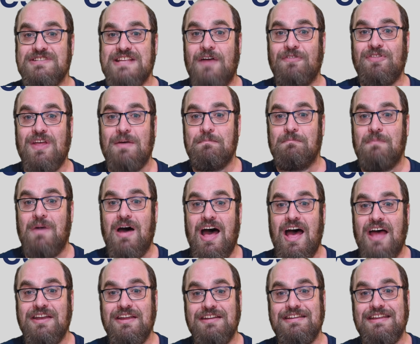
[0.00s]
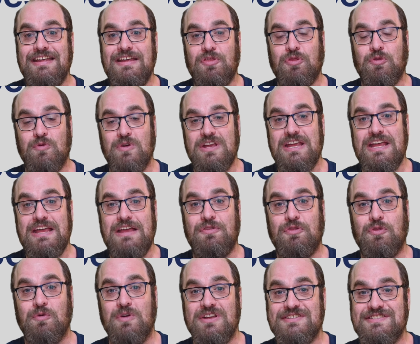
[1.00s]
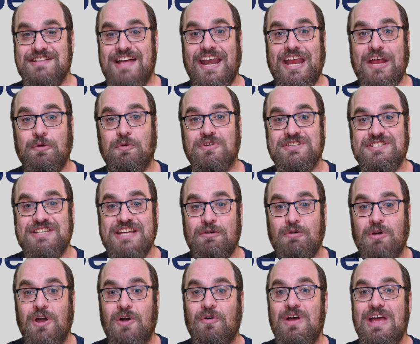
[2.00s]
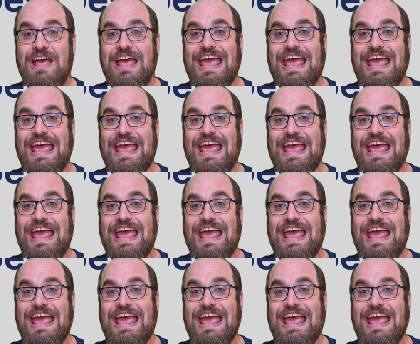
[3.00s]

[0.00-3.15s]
out that mod d3 e3 is not equal to 0,